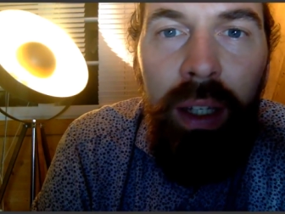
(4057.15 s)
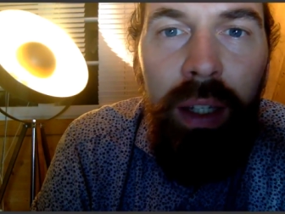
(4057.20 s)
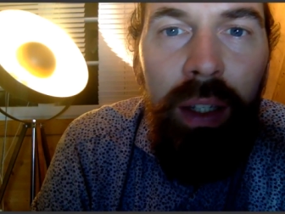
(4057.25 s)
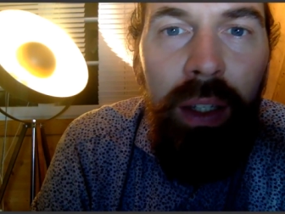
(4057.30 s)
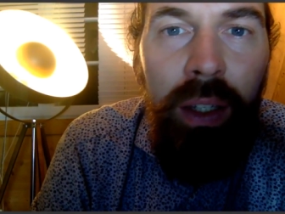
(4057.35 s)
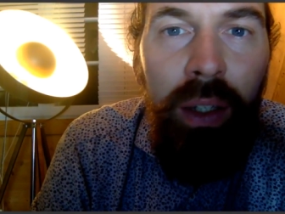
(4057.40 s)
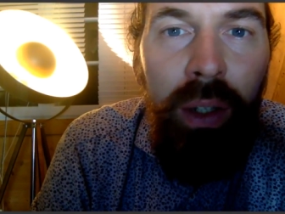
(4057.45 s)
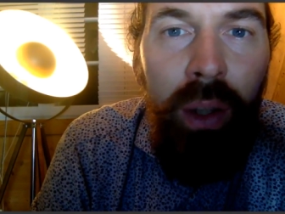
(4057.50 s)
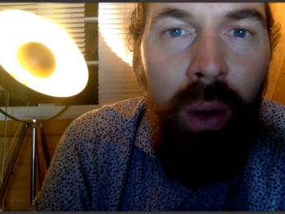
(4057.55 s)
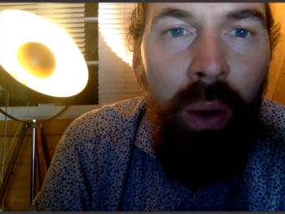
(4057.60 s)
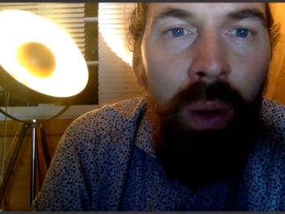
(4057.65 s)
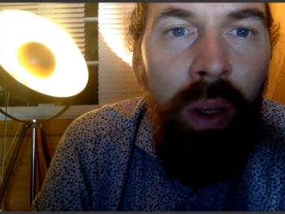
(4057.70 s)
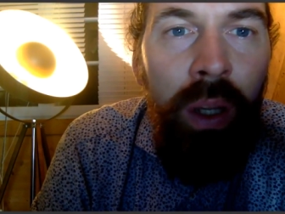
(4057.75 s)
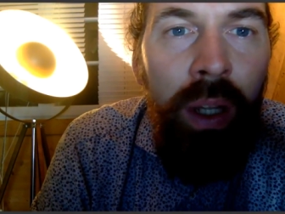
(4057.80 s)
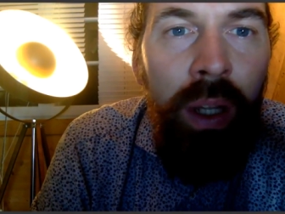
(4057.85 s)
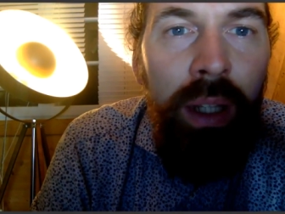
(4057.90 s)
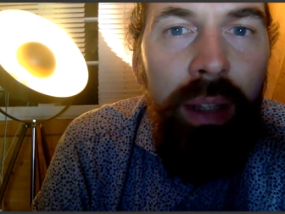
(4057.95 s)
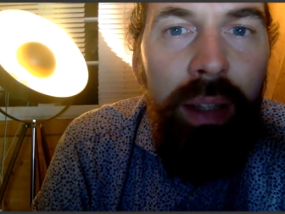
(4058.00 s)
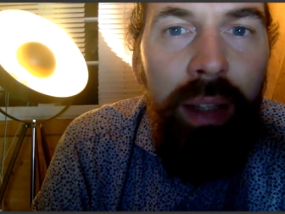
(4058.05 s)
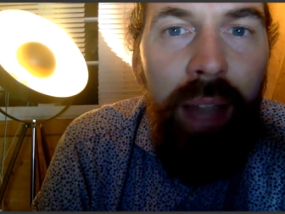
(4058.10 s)
you know,
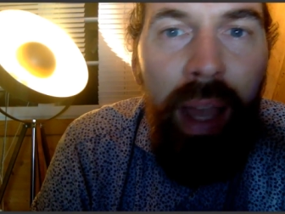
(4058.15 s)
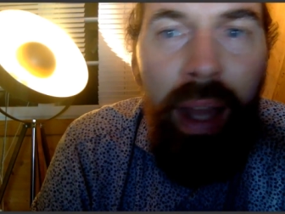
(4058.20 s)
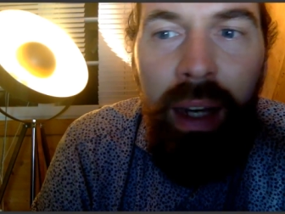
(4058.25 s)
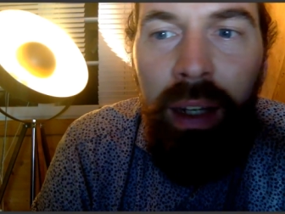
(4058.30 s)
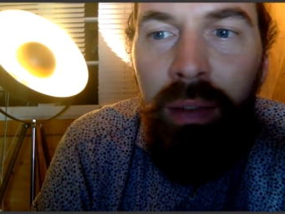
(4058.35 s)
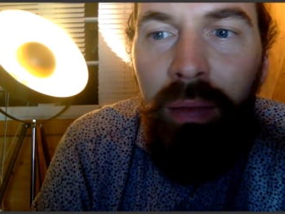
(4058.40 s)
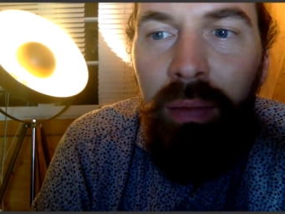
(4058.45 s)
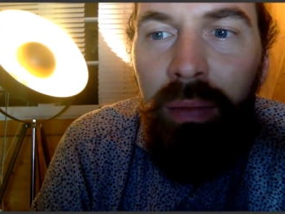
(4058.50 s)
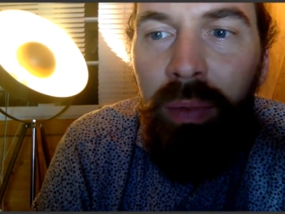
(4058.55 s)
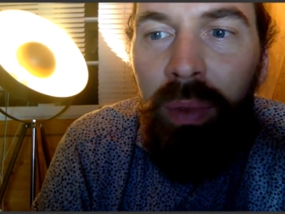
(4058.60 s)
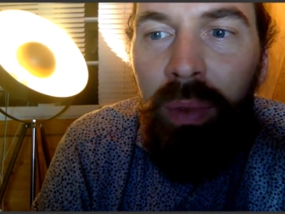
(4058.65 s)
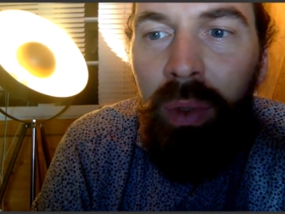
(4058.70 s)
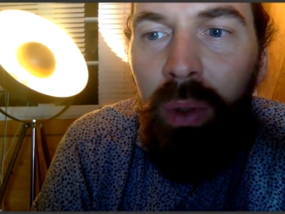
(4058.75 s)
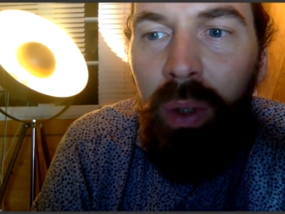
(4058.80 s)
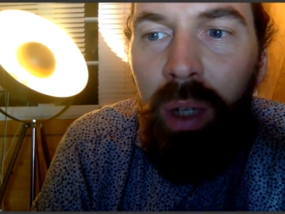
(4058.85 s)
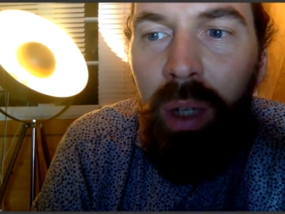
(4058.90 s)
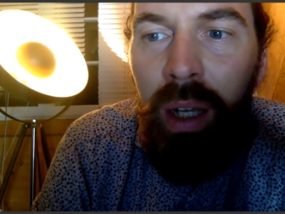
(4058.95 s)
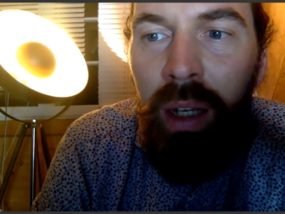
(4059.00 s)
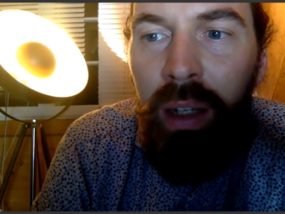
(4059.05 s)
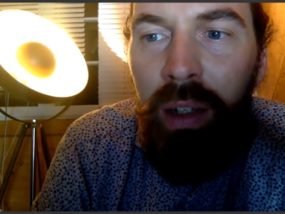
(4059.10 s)
then you
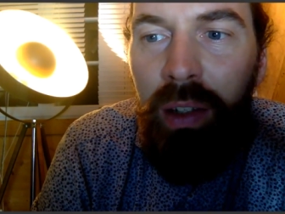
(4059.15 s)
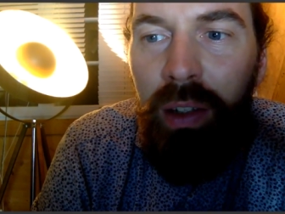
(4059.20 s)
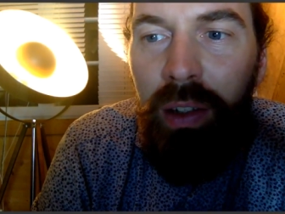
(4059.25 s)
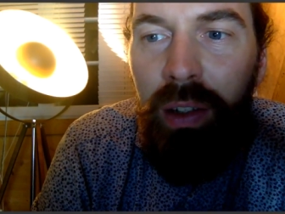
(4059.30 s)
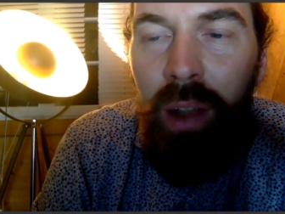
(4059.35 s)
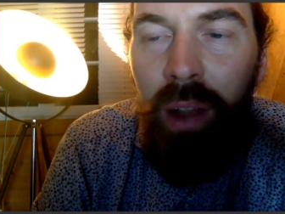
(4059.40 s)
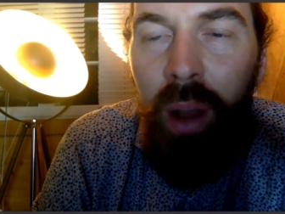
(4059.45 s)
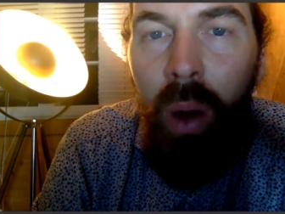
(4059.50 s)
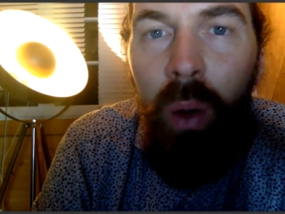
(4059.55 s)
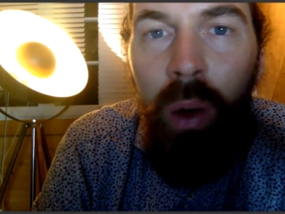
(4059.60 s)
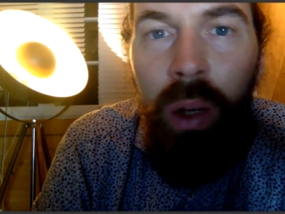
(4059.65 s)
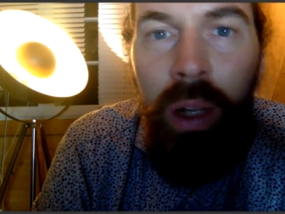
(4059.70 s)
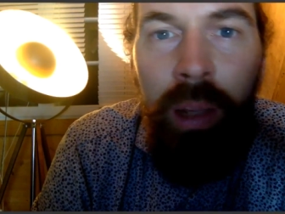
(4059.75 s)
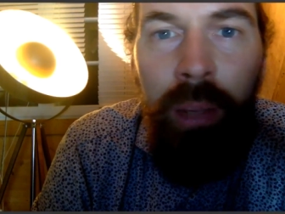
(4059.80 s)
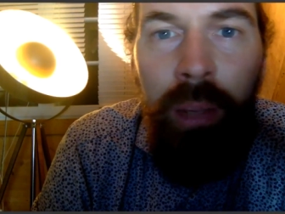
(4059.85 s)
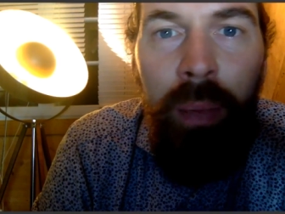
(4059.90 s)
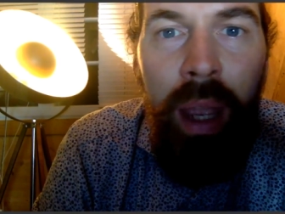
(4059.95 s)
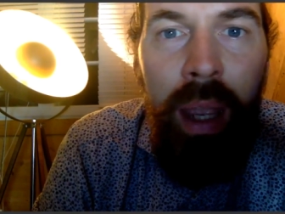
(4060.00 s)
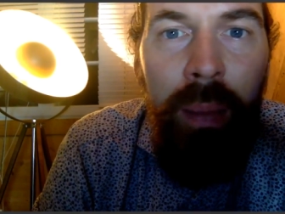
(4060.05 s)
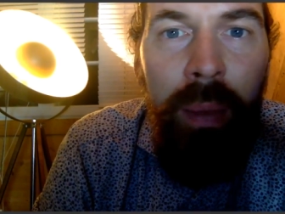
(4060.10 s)
can slowly
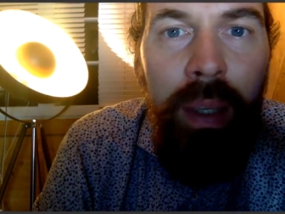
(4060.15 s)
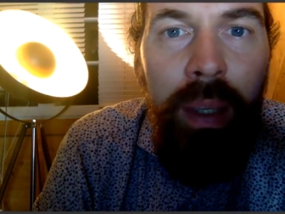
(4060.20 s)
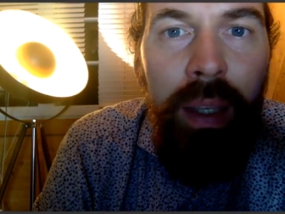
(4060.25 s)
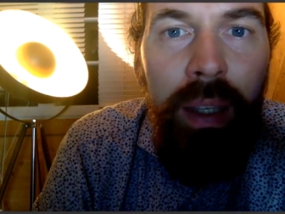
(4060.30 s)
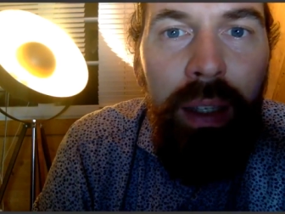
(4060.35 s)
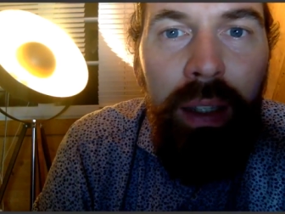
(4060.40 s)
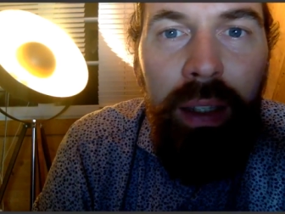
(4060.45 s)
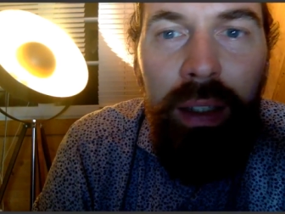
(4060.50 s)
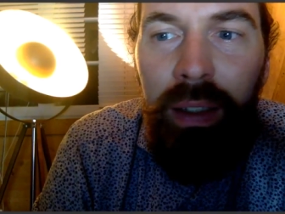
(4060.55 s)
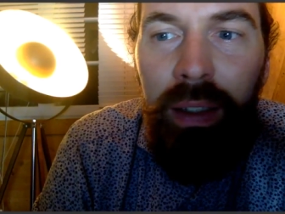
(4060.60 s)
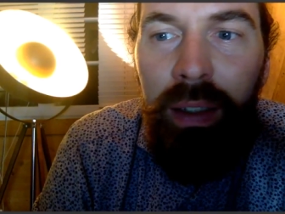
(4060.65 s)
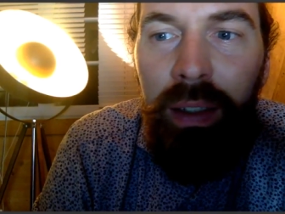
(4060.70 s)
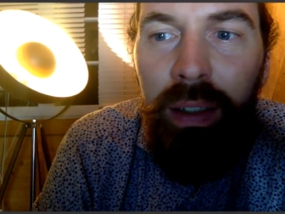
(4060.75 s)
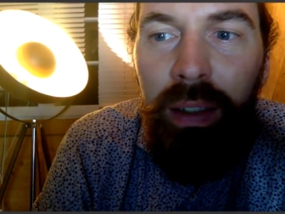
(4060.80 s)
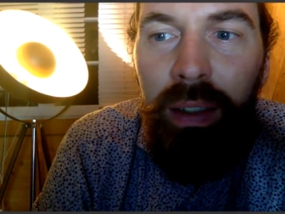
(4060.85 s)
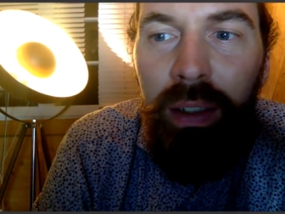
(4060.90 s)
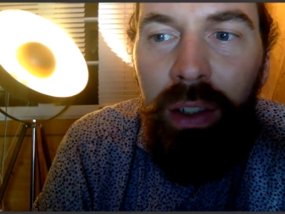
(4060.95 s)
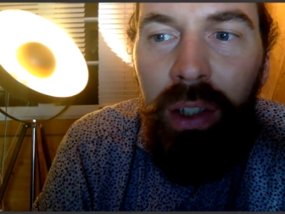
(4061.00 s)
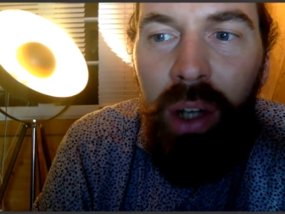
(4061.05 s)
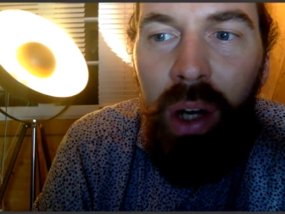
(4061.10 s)
maybe
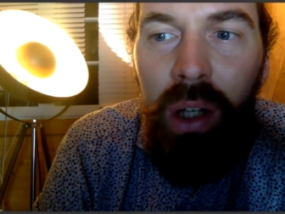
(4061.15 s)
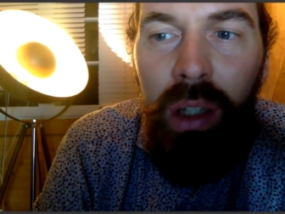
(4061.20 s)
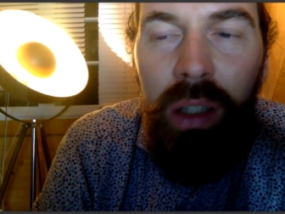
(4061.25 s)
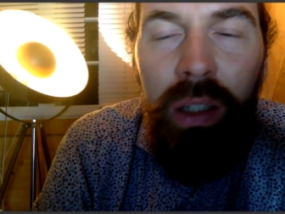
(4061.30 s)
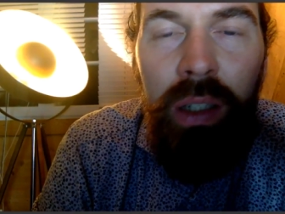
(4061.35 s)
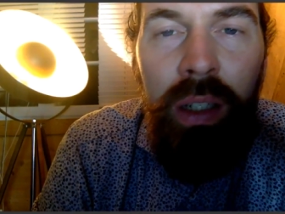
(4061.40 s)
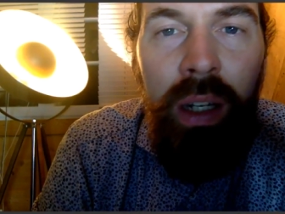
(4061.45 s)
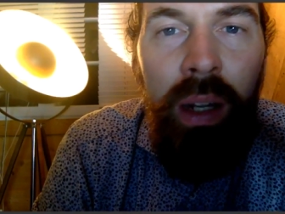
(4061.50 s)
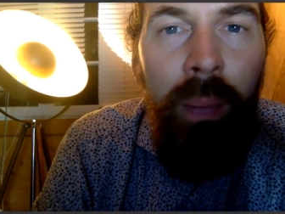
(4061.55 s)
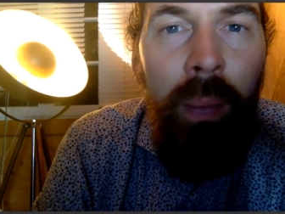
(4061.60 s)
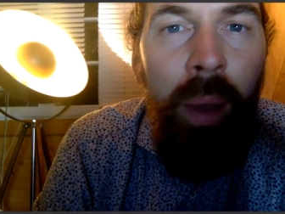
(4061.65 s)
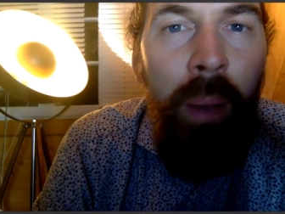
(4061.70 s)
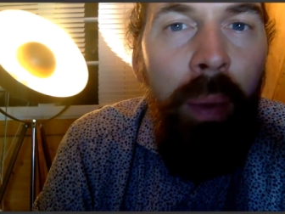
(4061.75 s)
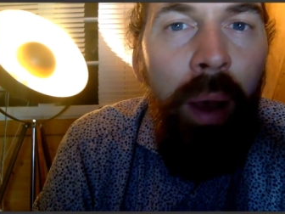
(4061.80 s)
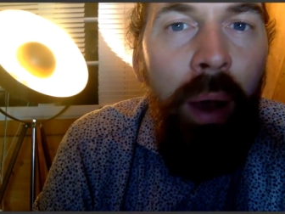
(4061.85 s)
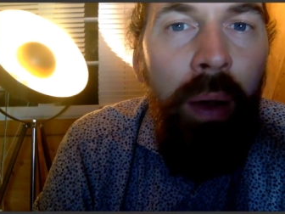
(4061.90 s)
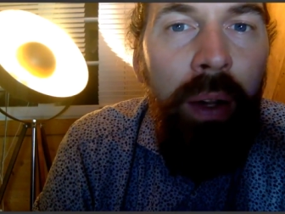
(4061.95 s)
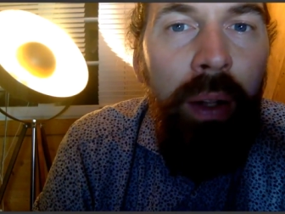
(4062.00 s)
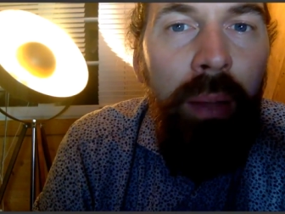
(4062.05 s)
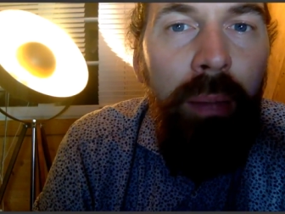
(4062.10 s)
talk to them
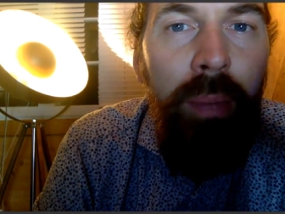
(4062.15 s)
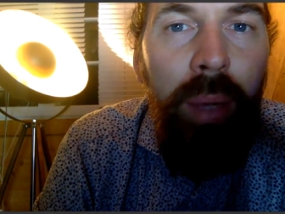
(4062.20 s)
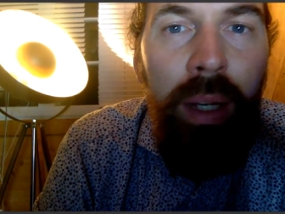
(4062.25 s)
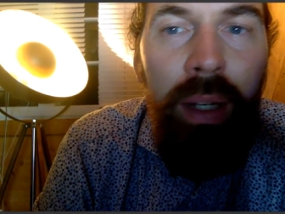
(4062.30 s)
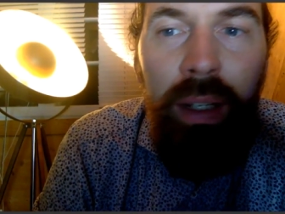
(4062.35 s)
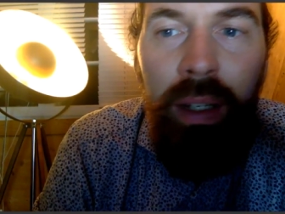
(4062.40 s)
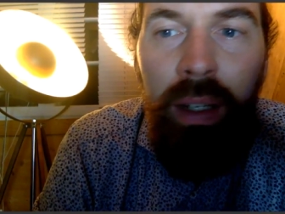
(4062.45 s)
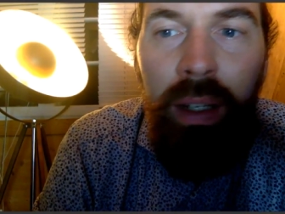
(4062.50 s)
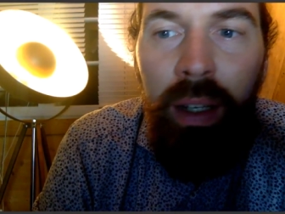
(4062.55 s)
about it. But